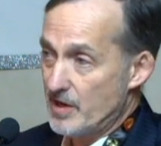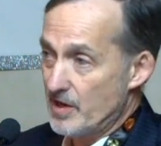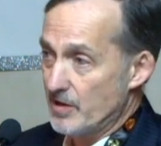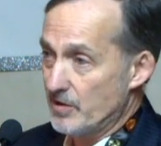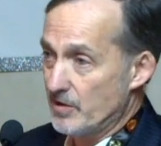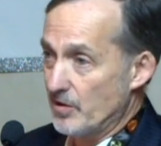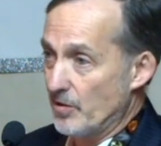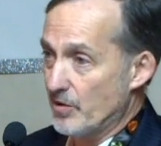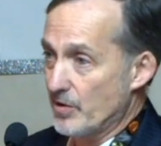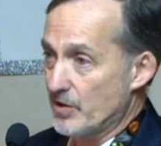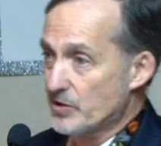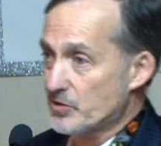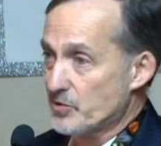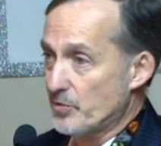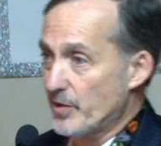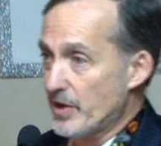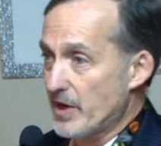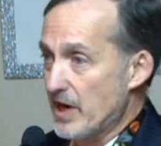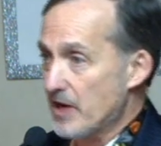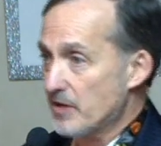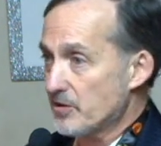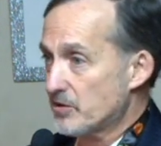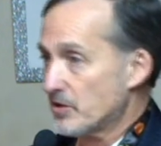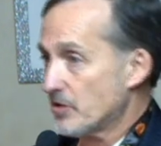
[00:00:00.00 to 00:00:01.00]
Notice went
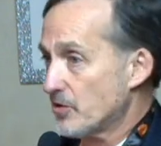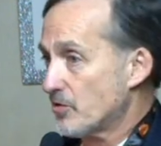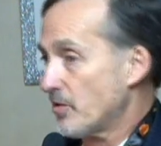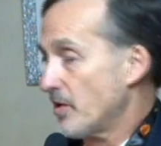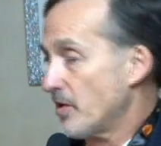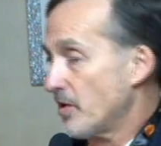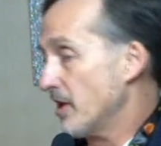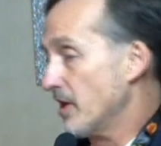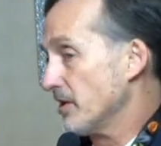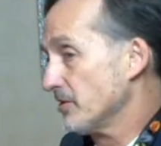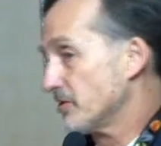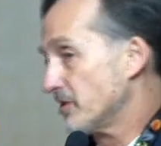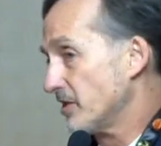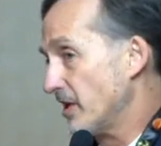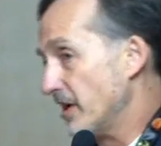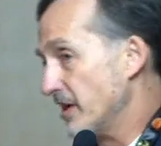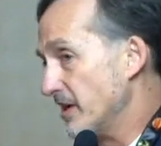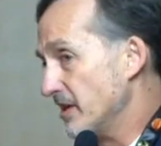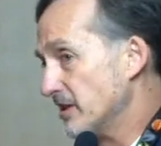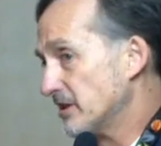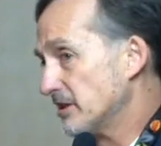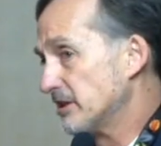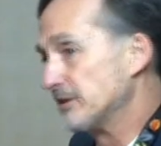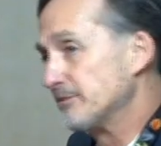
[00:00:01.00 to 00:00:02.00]
out to trial
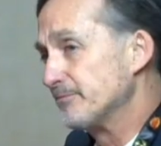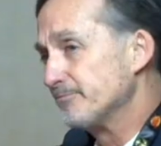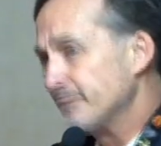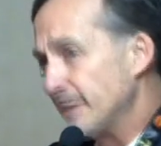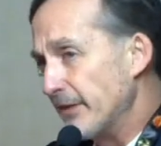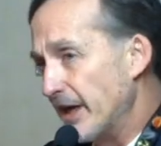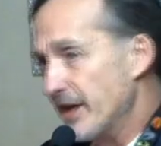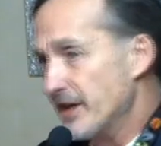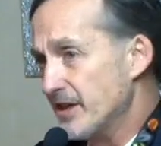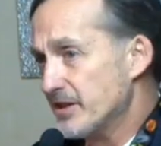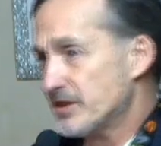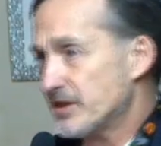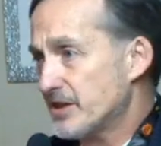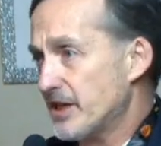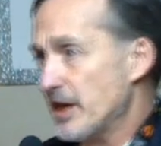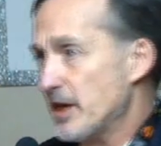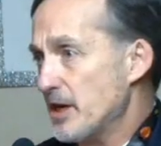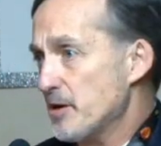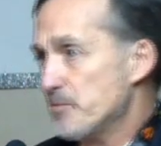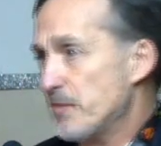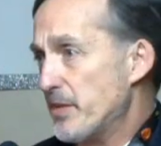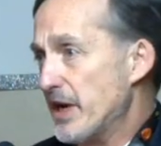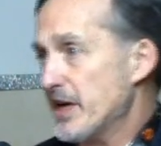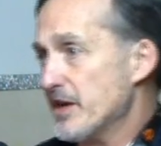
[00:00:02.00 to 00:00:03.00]
sites,
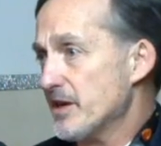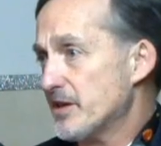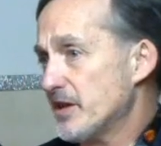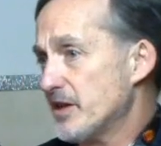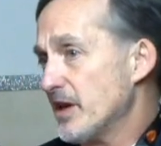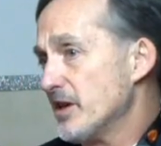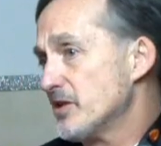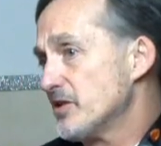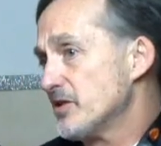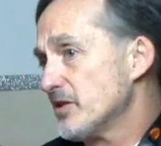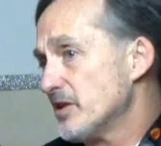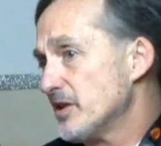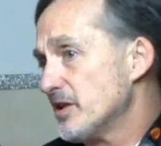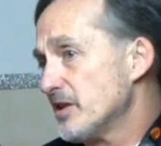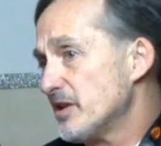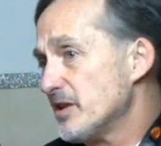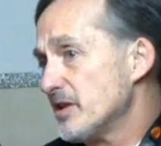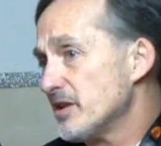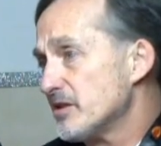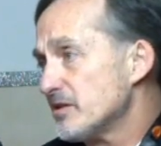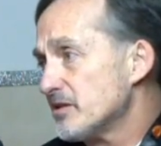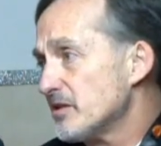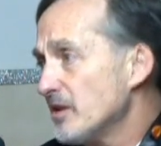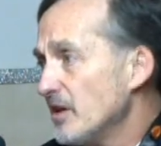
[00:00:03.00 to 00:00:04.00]
pay attention to
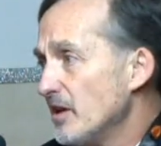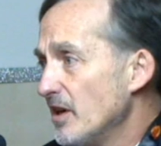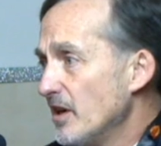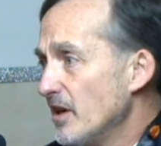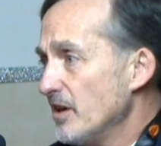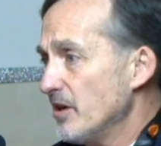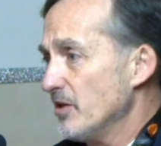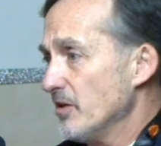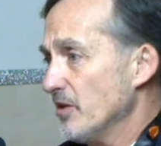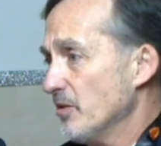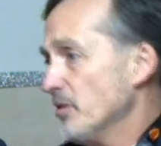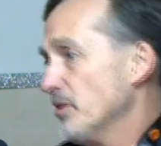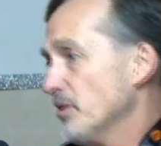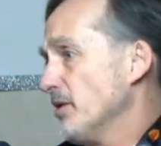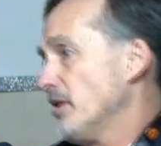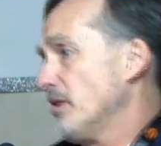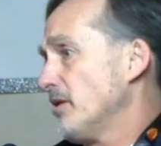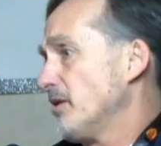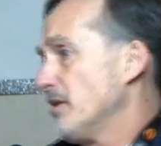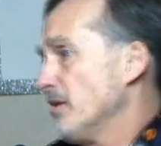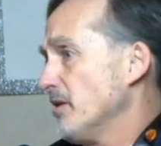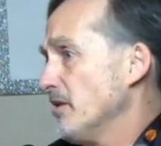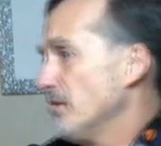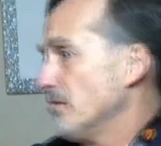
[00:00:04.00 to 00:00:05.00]
this. You know, are
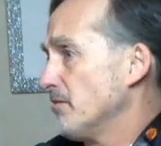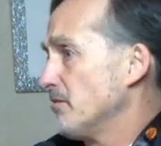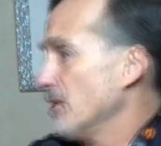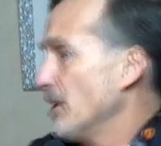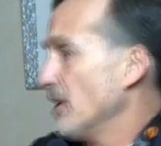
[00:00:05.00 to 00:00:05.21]
there